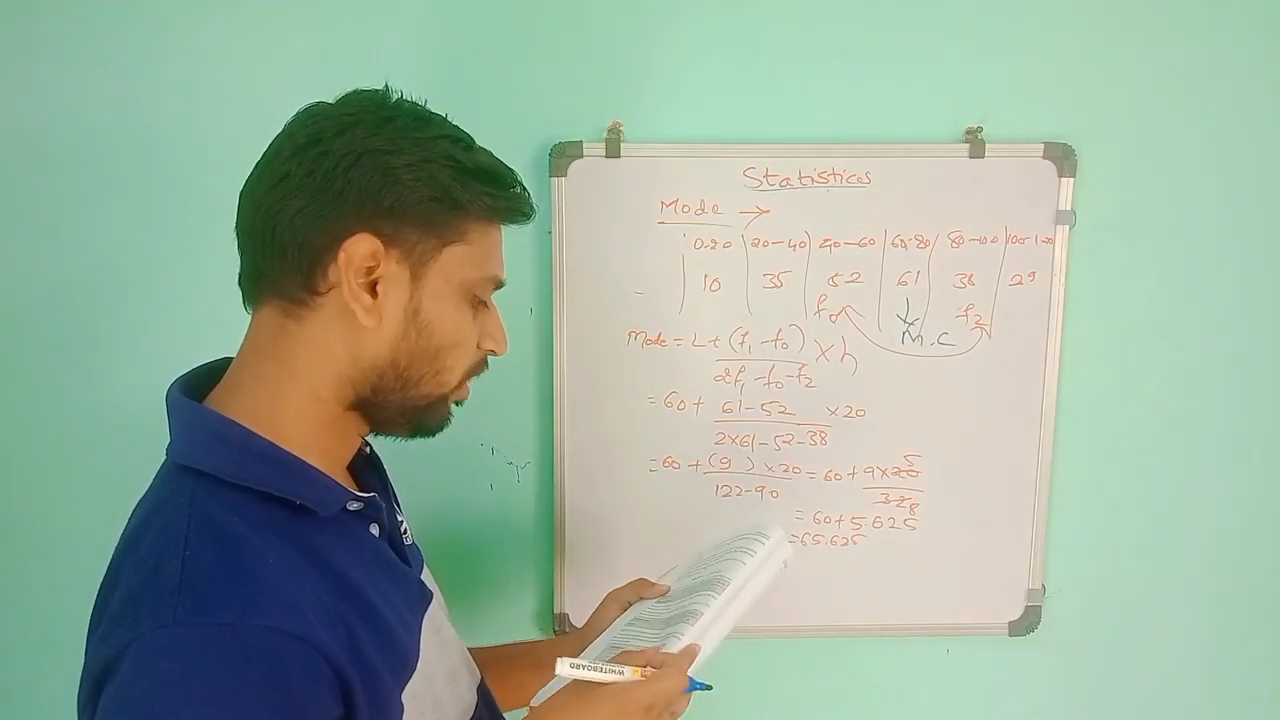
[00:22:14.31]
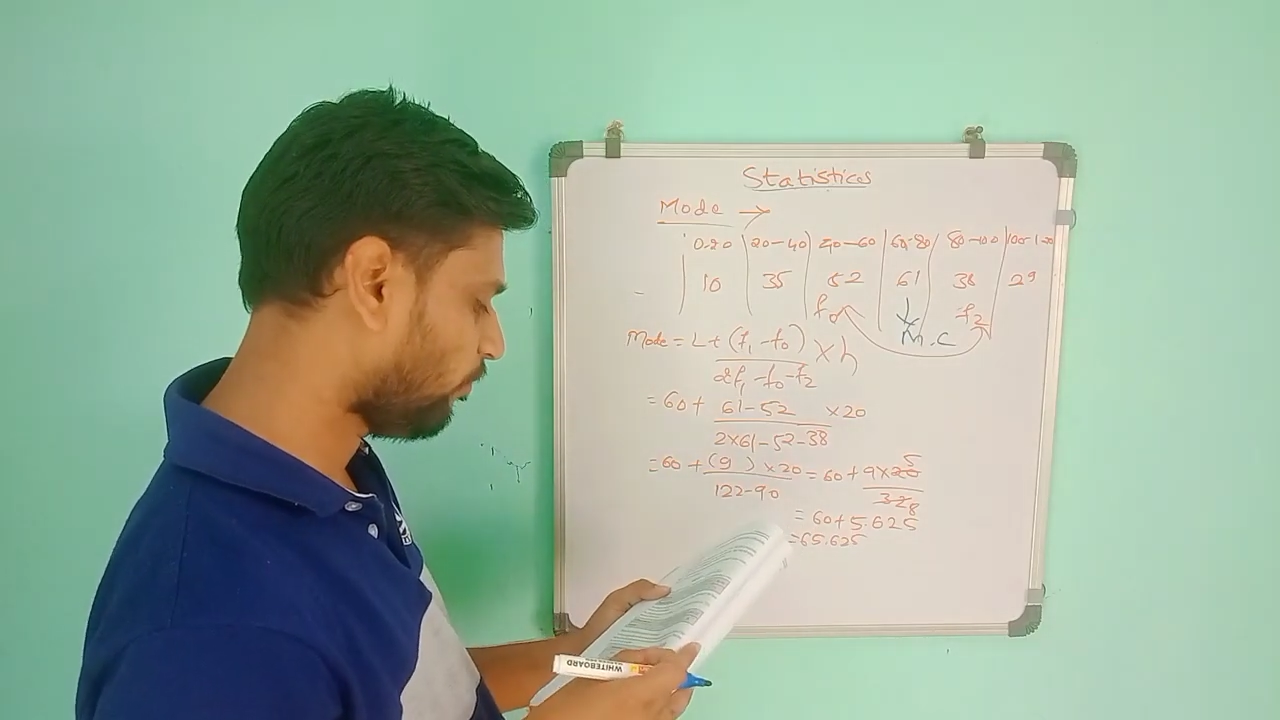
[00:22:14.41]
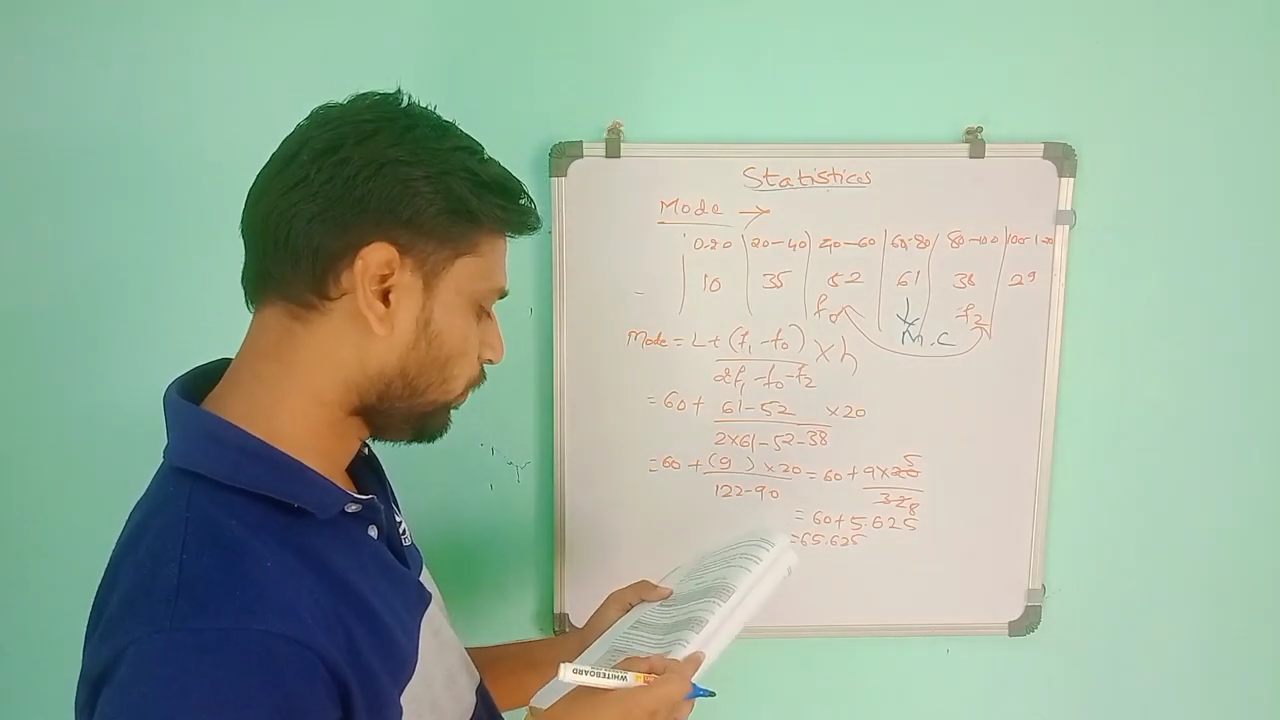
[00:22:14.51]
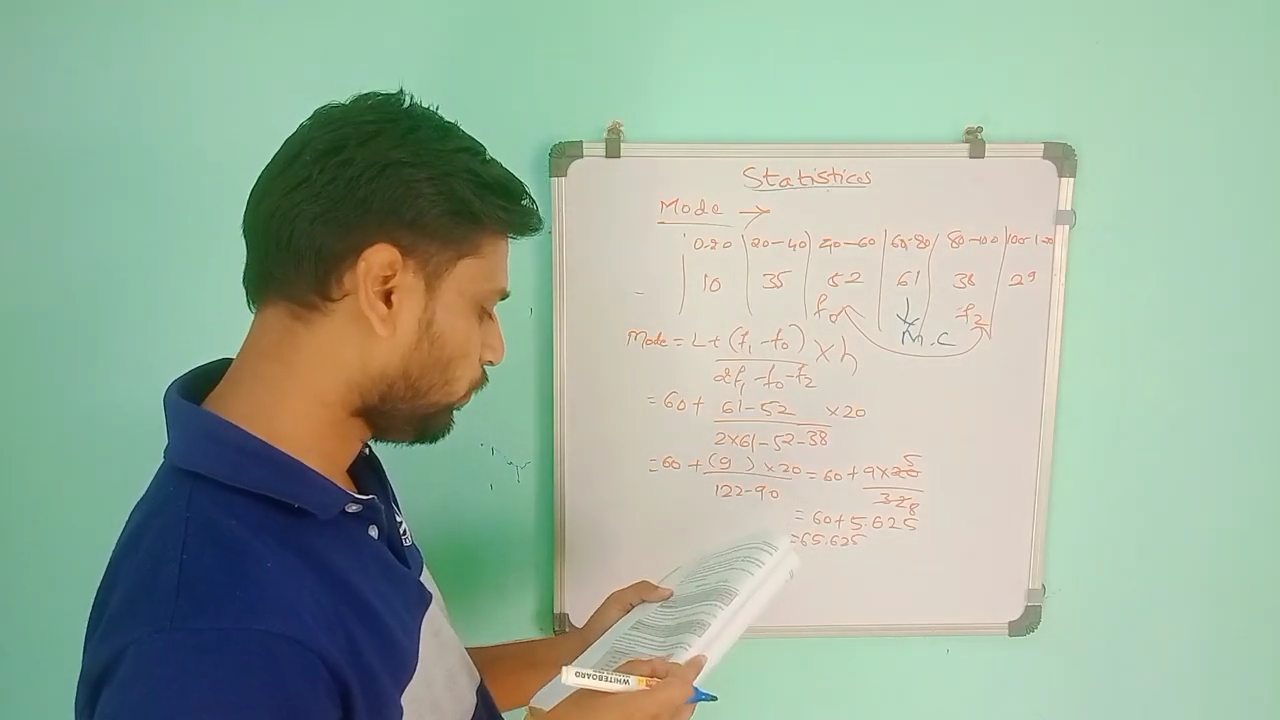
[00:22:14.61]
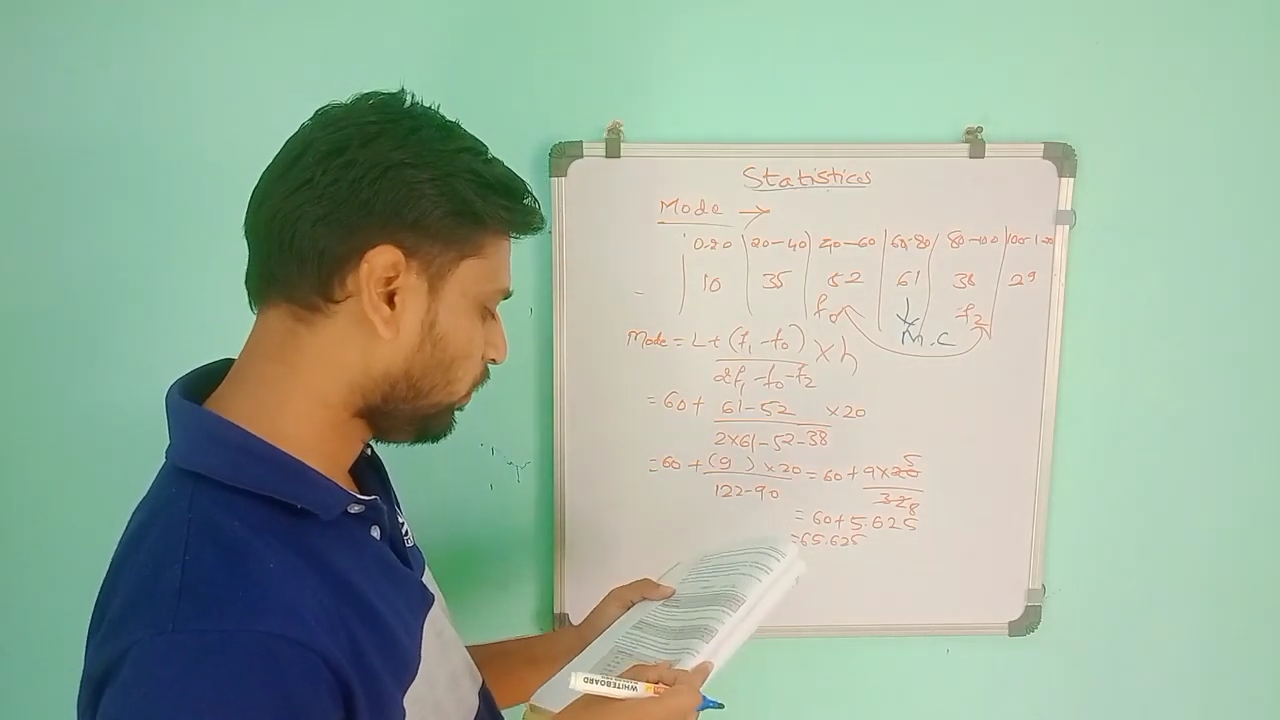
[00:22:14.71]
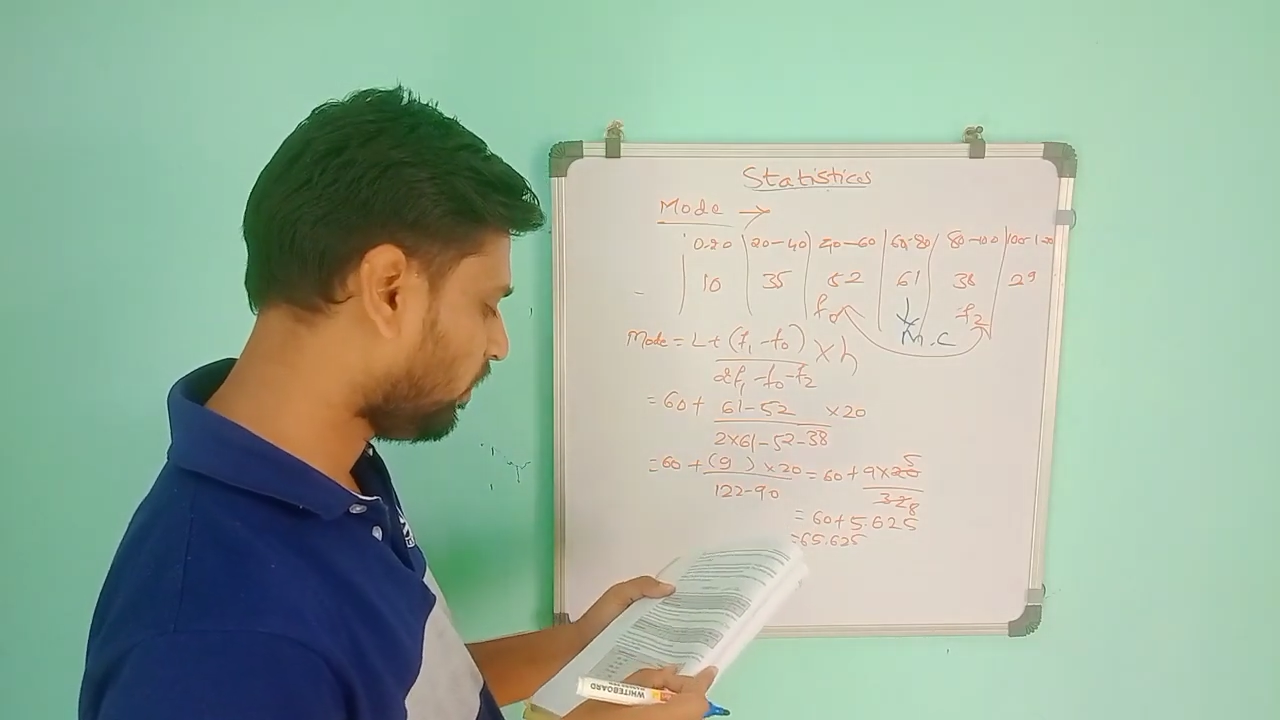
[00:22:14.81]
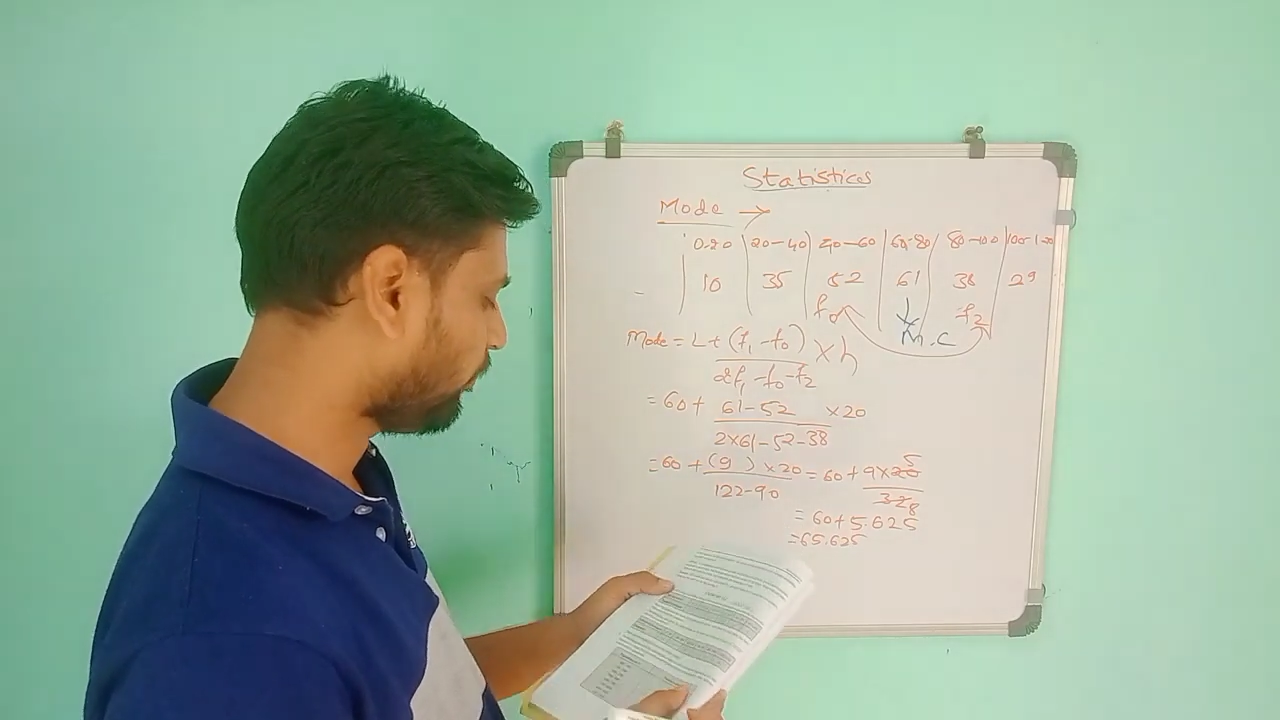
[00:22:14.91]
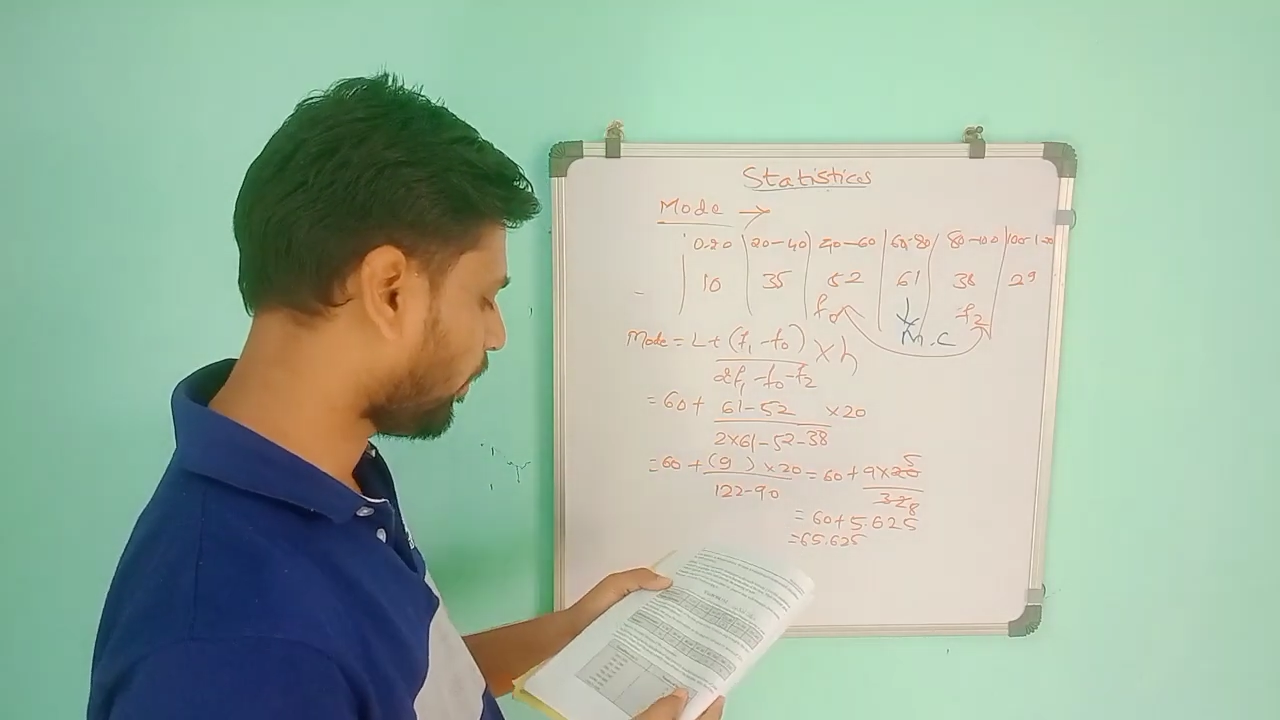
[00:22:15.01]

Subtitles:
of 200